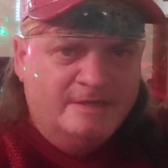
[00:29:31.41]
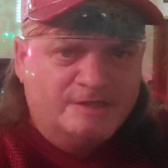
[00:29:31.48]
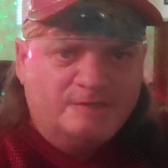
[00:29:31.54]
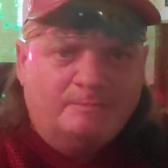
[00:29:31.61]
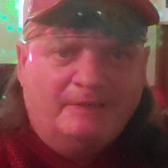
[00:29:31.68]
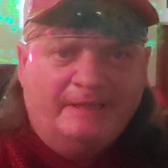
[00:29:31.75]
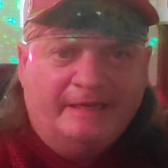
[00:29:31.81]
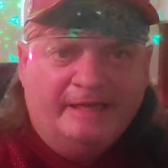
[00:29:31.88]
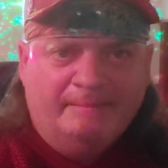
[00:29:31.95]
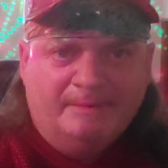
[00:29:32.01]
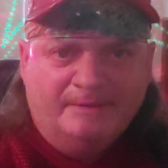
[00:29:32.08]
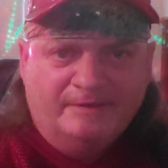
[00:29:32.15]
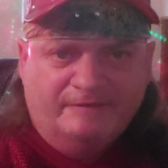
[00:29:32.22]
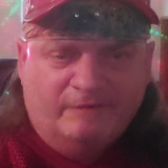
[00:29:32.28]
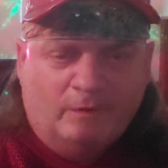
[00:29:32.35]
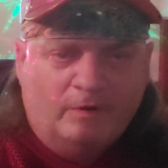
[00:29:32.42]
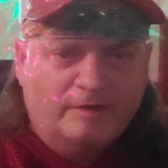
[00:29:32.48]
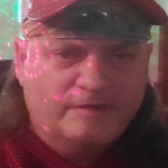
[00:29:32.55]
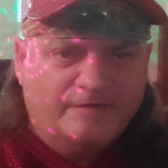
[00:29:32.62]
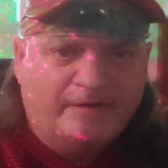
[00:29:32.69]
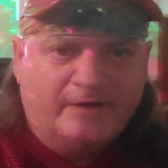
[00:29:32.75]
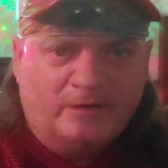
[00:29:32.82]
split up into 4
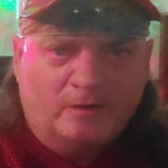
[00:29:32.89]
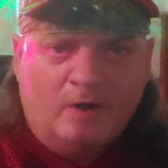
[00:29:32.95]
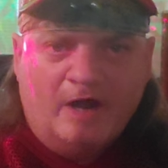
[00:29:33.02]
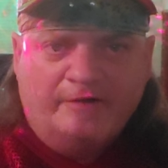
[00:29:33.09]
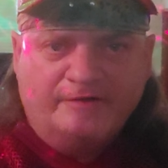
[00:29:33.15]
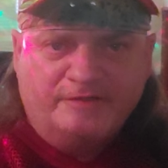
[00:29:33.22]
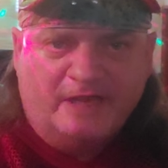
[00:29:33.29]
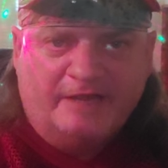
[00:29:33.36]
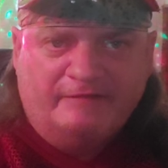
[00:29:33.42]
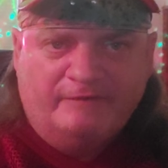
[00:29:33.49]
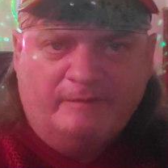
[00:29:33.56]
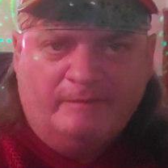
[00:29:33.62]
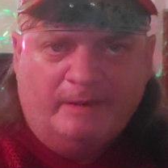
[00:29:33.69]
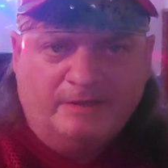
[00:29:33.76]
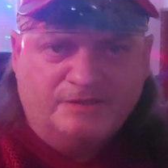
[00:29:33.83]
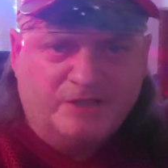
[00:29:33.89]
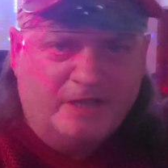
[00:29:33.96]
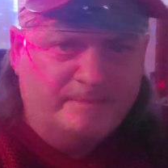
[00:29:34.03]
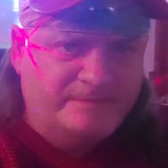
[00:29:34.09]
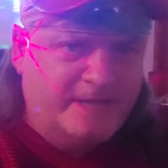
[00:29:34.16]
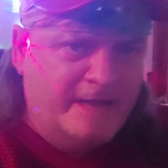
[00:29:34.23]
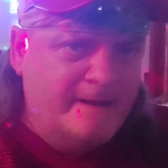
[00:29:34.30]
spherical quadrants like football
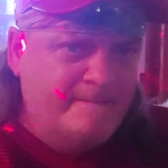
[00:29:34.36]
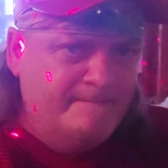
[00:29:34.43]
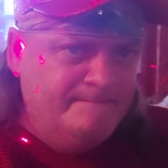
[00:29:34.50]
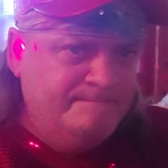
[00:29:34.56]
shapes, yeah.